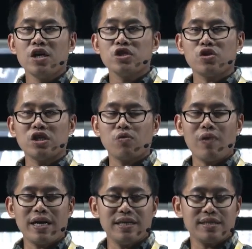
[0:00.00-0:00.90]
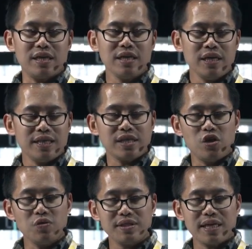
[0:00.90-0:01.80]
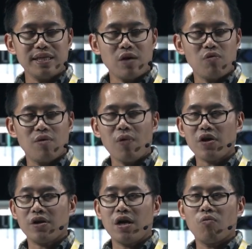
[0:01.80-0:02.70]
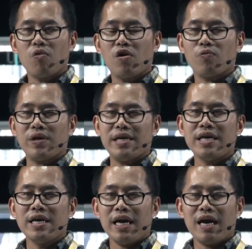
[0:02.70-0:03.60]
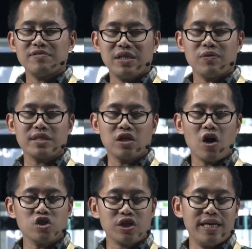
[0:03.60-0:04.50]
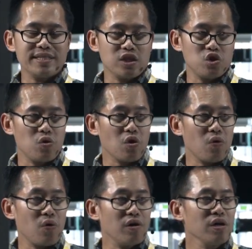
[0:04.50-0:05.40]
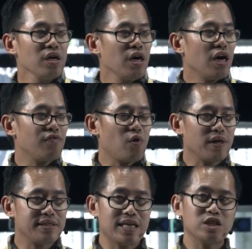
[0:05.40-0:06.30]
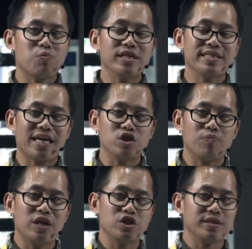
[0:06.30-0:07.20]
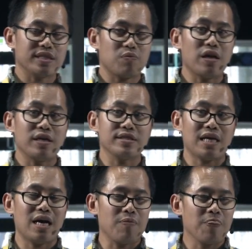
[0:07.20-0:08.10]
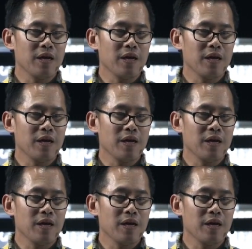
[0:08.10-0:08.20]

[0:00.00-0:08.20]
So on the right is a, is a new study that we're embarking on where we have sequenced a large case control cohort of early stage breast cancer patients as well as um,